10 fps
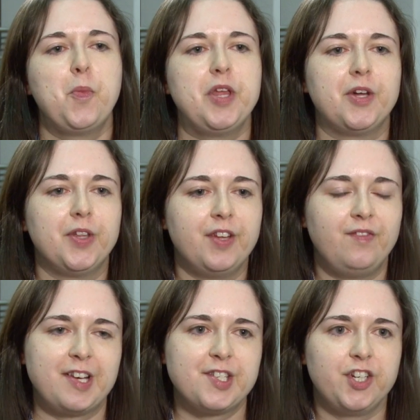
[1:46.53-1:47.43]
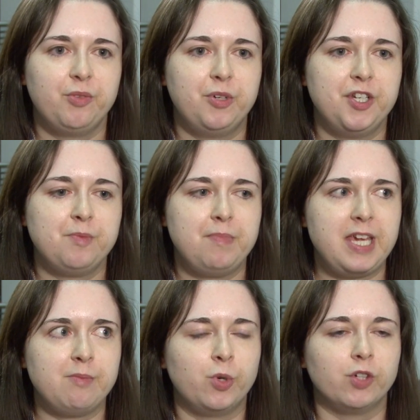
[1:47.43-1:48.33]
we thought that Vesta would
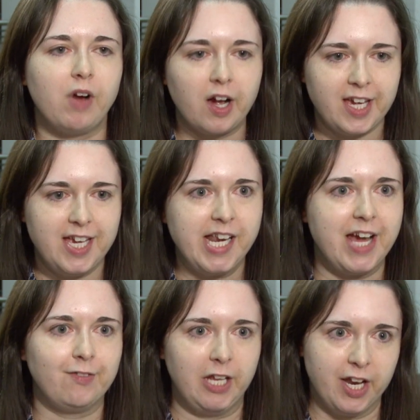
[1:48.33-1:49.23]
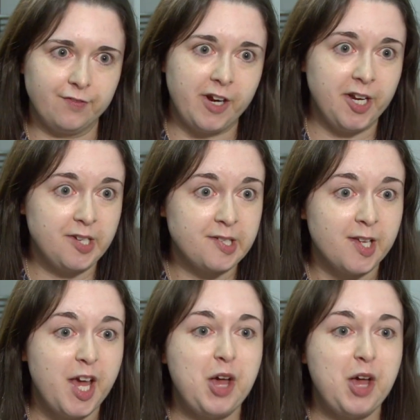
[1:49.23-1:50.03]
be more rocky and have a lot of craters,